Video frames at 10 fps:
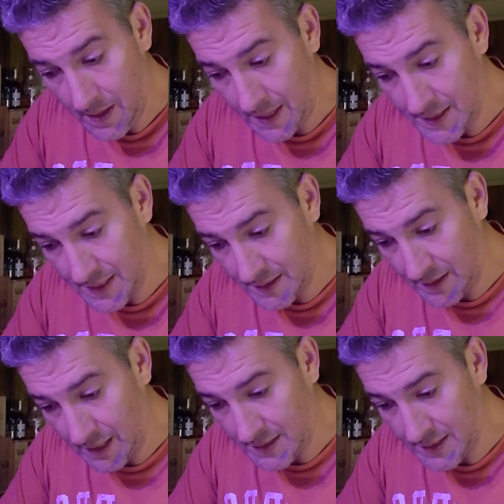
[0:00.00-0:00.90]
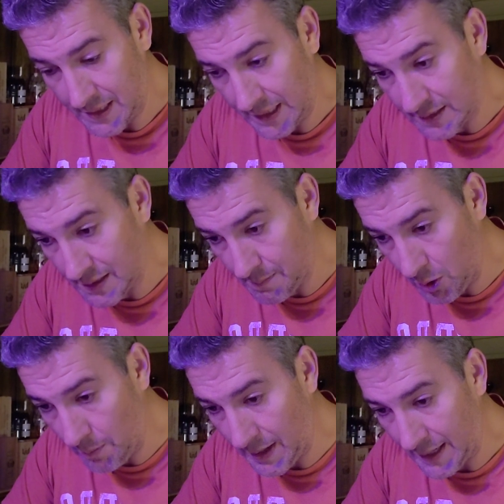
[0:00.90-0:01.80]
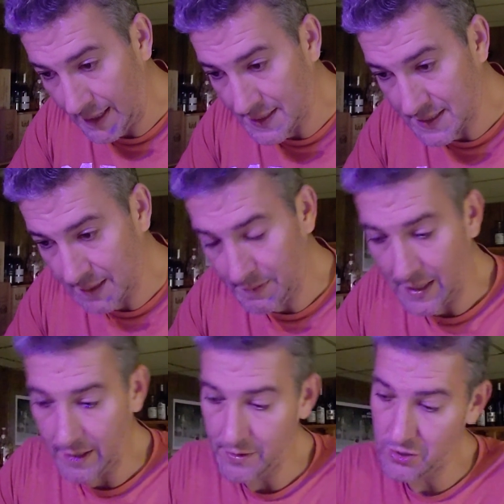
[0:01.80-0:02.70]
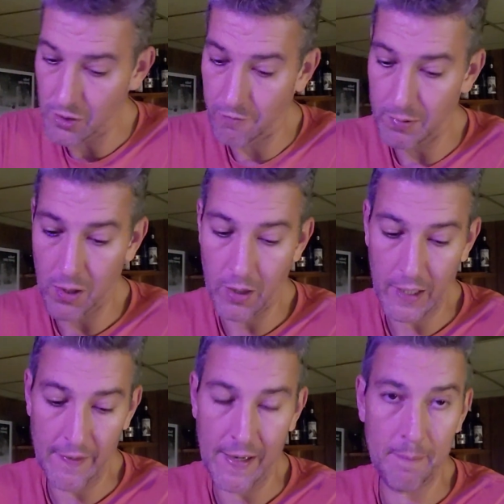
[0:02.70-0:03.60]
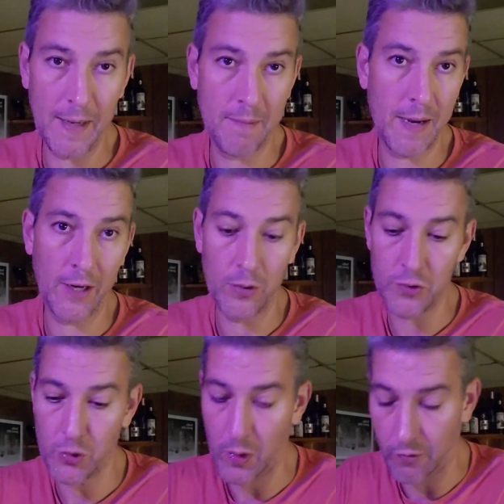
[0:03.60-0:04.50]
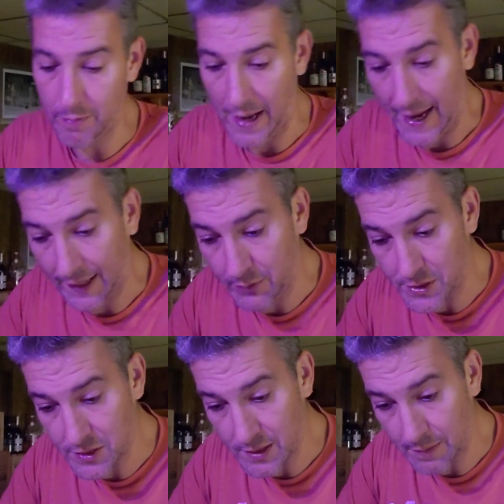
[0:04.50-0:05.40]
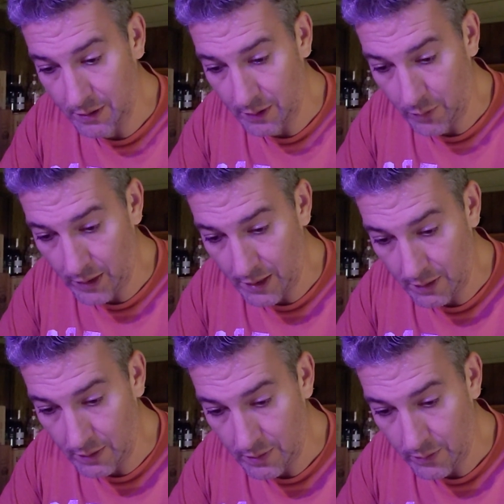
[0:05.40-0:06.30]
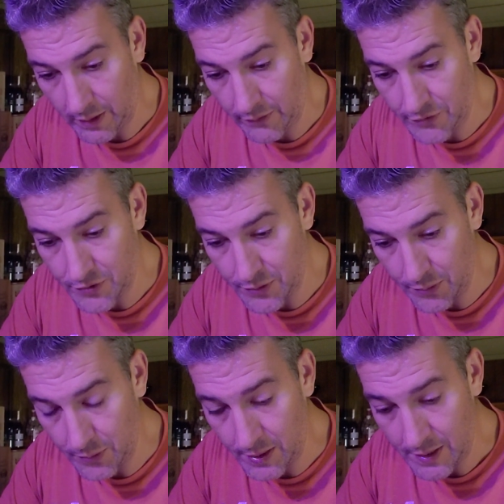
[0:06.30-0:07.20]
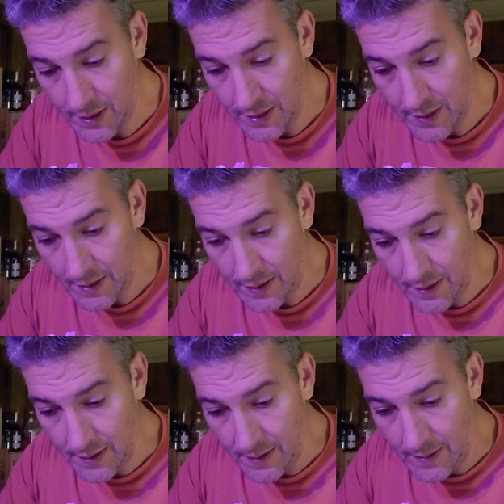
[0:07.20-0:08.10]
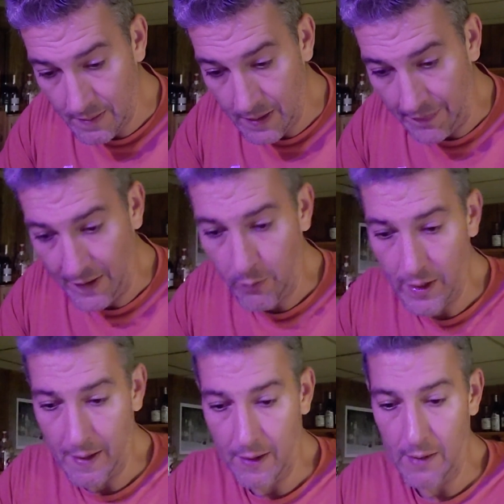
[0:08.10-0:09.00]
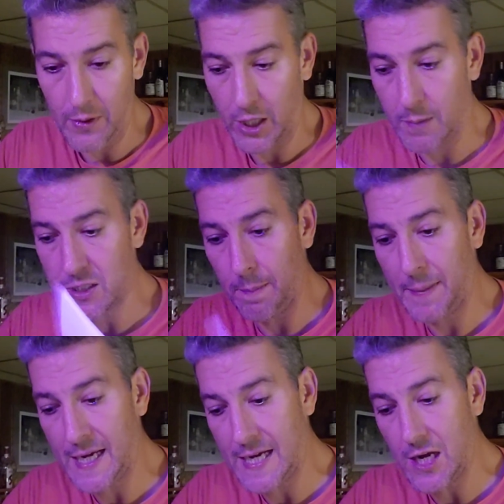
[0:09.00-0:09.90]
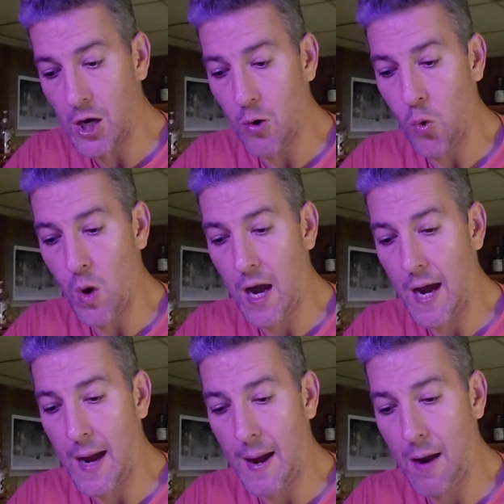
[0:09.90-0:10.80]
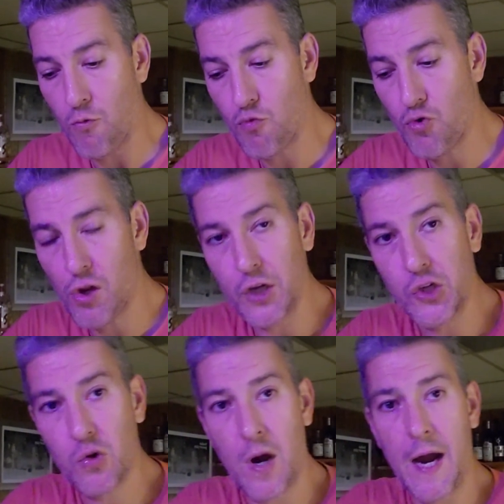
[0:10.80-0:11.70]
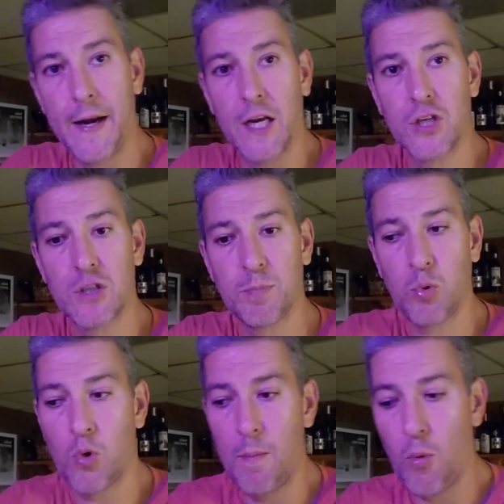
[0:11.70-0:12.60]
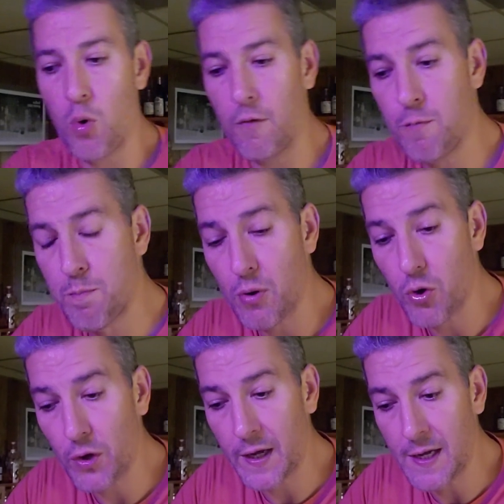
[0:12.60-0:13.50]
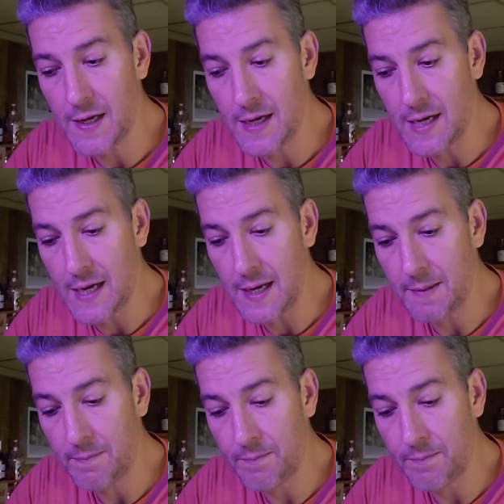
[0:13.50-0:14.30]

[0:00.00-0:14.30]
I did get the Kati. I got the Malbec, and I skipped out on the Sauv Blanc, and then I made my own 12 pack, which is typically what I'll what I'll do. I think when, I, uh, when it comes to Pinot, uh, really trying to explore more of Burgundy